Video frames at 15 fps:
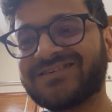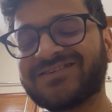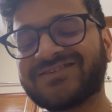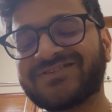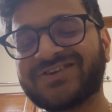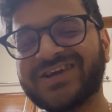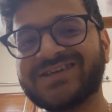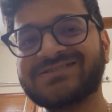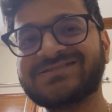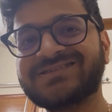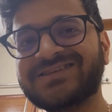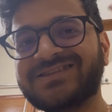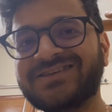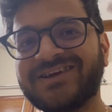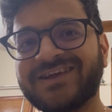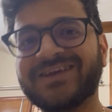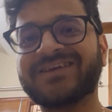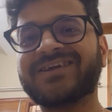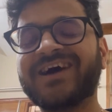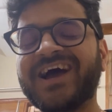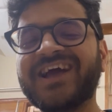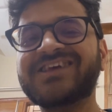crazy thing,
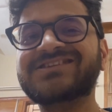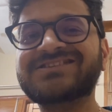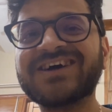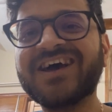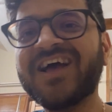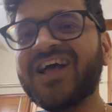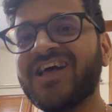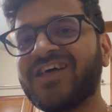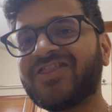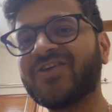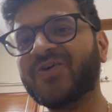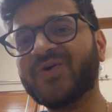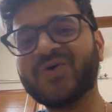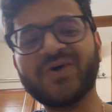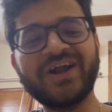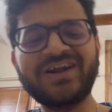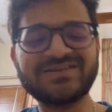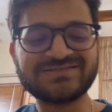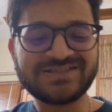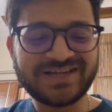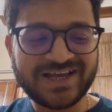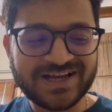right? So it
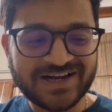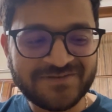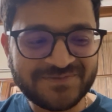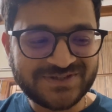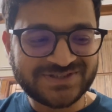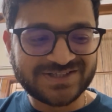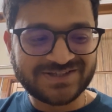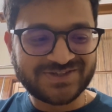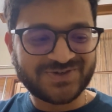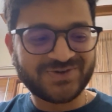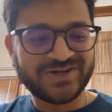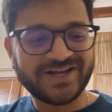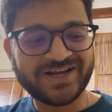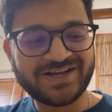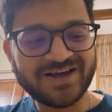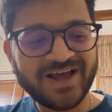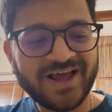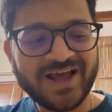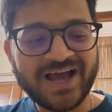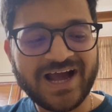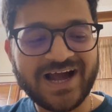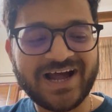doesn't take admission through gate,
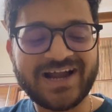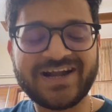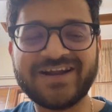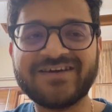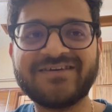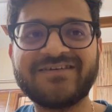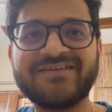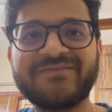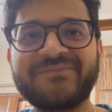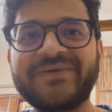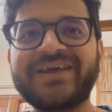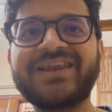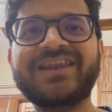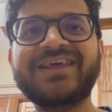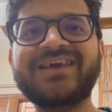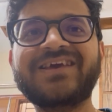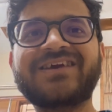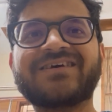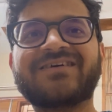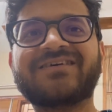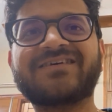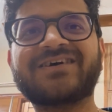and mainly
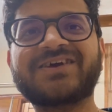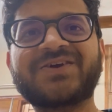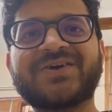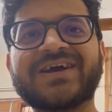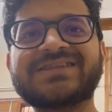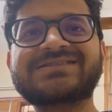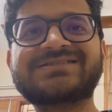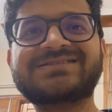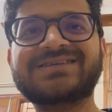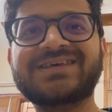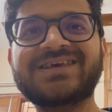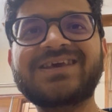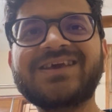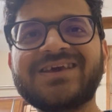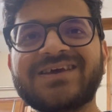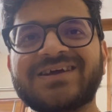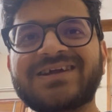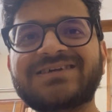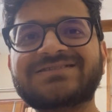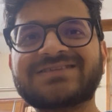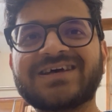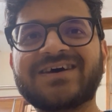you can see
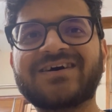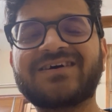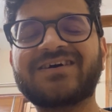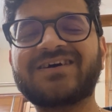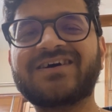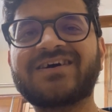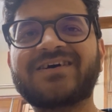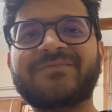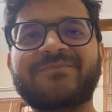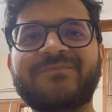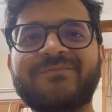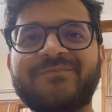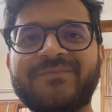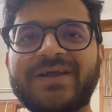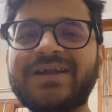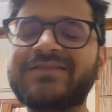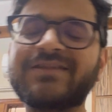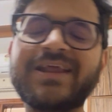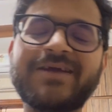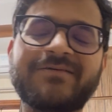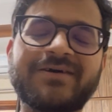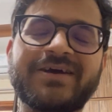if we are
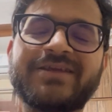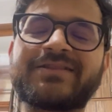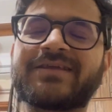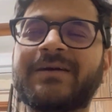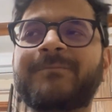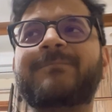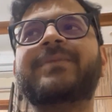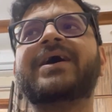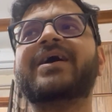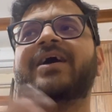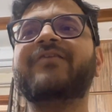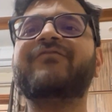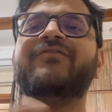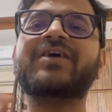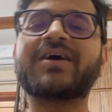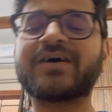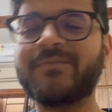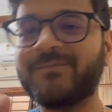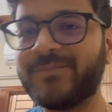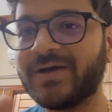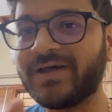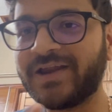
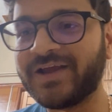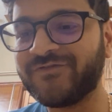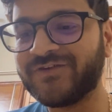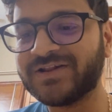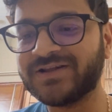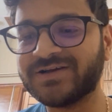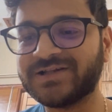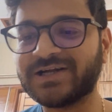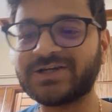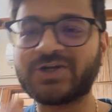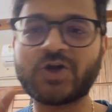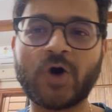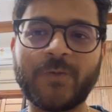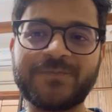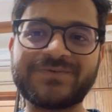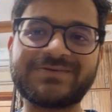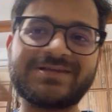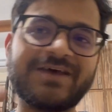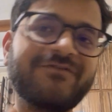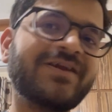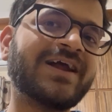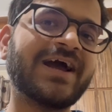comparing with the top
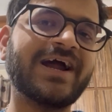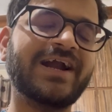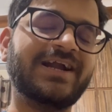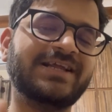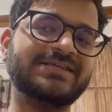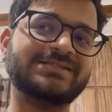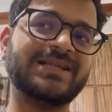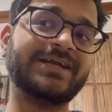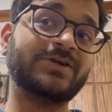7 IITs,